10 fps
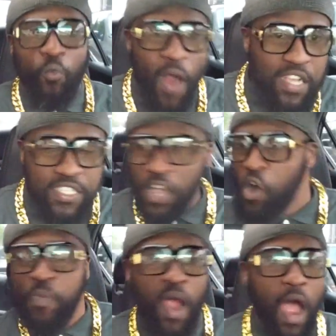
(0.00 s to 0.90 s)
where's the
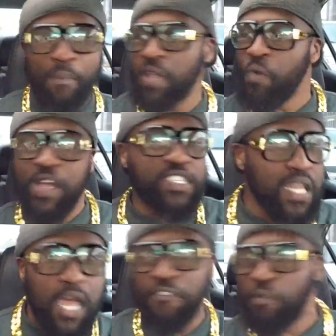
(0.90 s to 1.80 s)
Uber? I mean, where's the
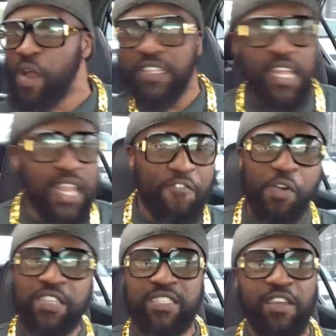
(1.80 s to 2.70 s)
Lyft? Where's the
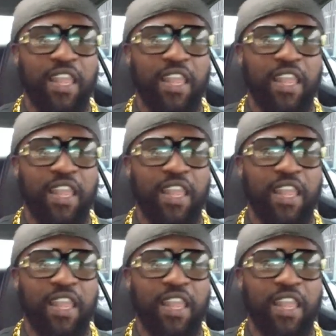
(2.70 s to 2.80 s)
Lyft? Where's the